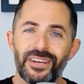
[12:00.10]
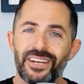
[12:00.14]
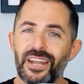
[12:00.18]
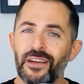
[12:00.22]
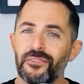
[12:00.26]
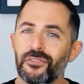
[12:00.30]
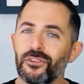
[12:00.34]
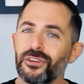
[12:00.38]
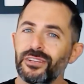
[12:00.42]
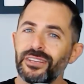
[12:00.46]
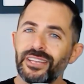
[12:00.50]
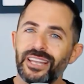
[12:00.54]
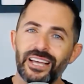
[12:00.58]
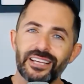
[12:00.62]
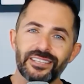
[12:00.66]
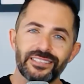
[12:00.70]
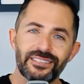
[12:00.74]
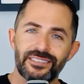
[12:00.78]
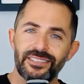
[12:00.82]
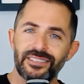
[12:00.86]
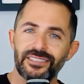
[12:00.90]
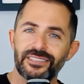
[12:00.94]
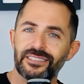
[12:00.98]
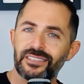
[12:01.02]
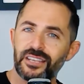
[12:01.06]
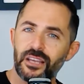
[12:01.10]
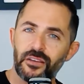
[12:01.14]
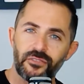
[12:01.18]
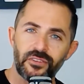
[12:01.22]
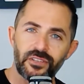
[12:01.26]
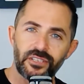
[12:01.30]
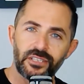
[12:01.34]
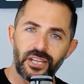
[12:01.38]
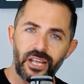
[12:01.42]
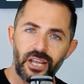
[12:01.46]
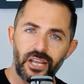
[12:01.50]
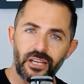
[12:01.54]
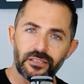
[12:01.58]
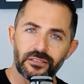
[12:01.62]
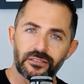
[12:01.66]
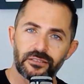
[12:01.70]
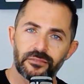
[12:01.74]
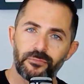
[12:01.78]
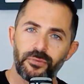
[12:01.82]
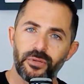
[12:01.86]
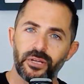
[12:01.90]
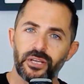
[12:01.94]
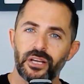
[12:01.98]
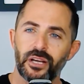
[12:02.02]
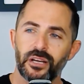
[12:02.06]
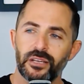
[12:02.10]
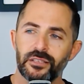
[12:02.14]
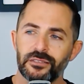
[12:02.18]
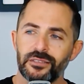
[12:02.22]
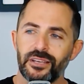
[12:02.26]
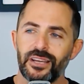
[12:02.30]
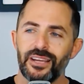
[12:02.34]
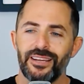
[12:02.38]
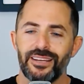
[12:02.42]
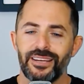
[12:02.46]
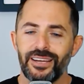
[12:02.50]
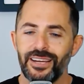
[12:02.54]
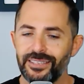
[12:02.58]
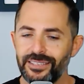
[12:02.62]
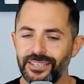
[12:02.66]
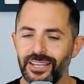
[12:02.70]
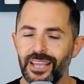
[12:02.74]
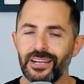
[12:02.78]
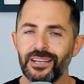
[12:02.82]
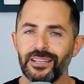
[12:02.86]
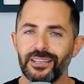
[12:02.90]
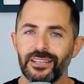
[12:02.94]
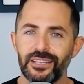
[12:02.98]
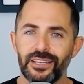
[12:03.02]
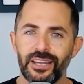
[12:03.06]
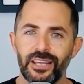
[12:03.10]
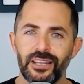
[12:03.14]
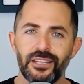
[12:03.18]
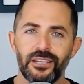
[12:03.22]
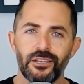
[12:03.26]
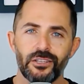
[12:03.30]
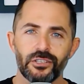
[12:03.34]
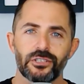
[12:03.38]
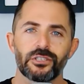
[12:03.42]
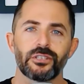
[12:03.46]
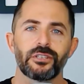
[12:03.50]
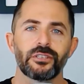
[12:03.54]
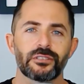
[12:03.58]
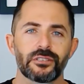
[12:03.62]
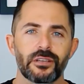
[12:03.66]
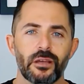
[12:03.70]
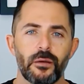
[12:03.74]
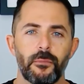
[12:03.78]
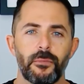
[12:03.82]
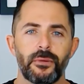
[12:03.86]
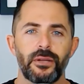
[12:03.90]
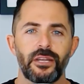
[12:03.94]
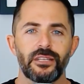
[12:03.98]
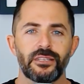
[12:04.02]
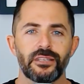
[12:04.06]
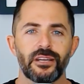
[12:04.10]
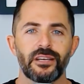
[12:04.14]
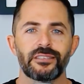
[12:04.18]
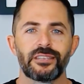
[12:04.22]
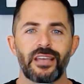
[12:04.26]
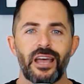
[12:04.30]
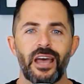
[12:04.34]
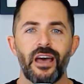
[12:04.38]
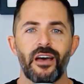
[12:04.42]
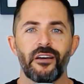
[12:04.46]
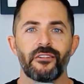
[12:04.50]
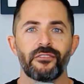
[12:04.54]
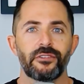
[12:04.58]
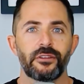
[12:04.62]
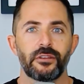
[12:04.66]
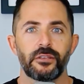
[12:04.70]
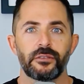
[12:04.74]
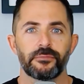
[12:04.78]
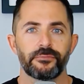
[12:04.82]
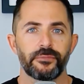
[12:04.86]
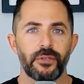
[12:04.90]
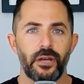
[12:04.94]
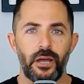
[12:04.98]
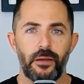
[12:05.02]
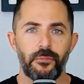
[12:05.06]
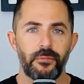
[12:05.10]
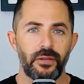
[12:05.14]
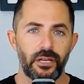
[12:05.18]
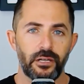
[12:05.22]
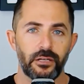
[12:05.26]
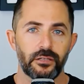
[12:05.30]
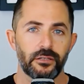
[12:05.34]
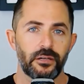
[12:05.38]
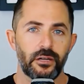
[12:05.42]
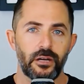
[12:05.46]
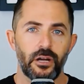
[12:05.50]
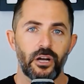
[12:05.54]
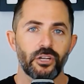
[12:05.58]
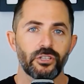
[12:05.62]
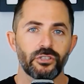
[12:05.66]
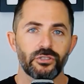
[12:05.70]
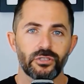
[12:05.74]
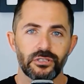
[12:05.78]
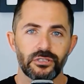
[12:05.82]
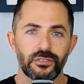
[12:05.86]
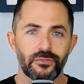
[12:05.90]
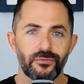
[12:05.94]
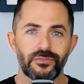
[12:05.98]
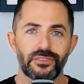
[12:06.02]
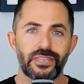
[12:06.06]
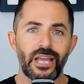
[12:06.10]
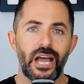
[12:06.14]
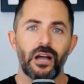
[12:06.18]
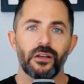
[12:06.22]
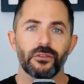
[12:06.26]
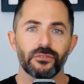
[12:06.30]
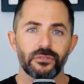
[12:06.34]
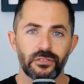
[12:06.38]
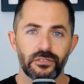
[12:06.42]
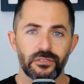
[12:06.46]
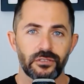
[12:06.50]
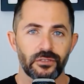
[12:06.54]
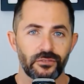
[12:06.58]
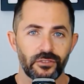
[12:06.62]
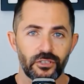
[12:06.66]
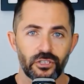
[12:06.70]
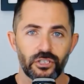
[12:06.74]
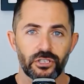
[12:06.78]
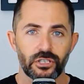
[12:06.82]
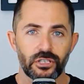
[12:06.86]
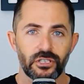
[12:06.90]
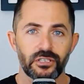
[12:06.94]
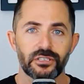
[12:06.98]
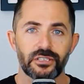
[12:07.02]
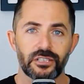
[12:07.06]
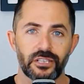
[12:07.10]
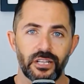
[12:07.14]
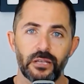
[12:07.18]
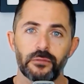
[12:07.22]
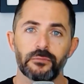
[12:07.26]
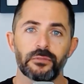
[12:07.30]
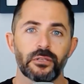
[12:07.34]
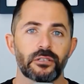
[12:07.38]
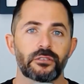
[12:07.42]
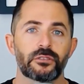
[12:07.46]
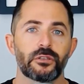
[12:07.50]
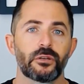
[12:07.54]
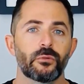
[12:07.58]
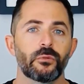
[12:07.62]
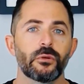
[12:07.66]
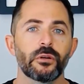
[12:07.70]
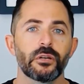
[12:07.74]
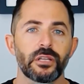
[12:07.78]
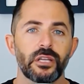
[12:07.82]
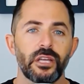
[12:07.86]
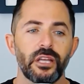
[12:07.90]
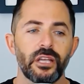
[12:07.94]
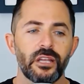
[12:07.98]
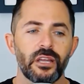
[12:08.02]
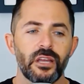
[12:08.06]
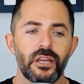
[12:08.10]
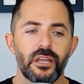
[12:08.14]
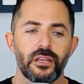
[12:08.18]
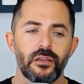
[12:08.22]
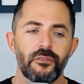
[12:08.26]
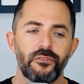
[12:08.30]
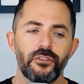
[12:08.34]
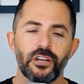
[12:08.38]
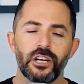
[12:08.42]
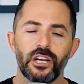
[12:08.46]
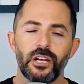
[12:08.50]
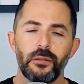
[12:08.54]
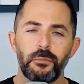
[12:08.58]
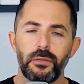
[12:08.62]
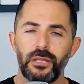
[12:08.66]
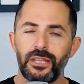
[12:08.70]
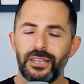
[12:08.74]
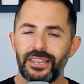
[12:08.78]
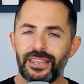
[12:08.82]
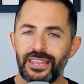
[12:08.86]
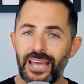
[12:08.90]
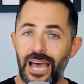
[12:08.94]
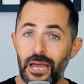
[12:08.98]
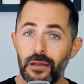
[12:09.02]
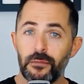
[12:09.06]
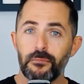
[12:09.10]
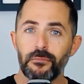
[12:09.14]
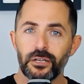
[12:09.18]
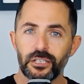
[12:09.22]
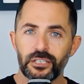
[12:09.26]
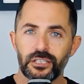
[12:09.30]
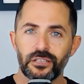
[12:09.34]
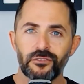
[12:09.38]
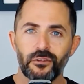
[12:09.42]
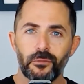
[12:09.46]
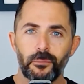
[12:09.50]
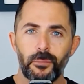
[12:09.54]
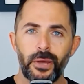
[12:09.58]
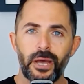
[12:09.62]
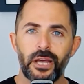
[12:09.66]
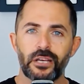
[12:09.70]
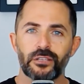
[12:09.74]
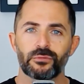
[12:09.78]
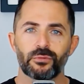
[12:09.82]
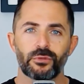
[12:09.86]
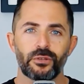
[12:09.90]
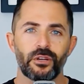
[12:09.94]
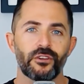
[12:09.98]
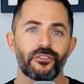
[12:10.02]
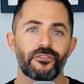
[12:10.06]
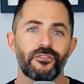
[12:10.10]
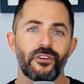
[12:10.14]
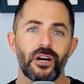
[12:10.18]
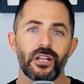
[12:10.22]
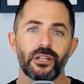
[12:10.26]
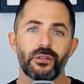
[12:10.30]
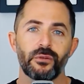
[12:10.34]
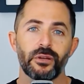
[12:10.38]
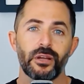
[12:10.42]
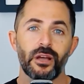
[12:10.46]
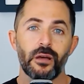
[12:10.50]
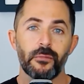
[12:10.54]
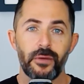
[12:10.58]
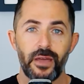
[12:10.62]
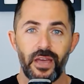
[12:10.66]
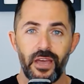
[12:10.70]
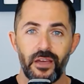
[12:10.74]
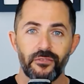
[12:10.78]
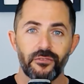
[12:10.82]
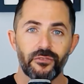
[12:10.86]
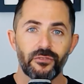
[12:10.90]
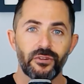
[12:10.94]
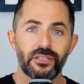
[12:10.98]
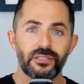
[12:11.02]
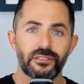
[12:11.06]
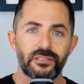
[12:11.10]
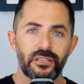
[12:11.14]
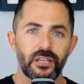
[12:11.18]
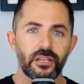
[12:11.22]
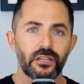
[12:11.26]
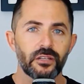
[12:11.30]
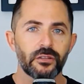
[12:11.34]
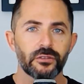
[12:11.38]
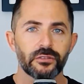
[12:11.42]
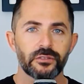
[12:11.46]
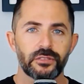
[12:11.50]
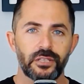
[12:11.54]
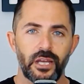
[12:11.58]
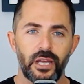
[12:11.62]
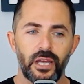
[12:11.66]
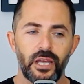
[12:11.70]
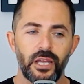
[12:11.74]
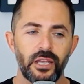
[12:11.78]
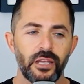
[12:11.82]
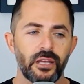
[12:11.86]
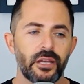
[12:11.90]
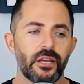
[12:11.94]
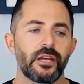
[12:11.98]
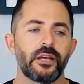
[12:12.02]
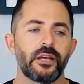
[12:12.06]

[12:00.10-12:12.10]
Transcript: never less than seven days because at the end of the day, the insurance company does have I mean, hundreds of thousands of insurance claims that they're working, if you're going to be that much of a pest where you're following up every single day,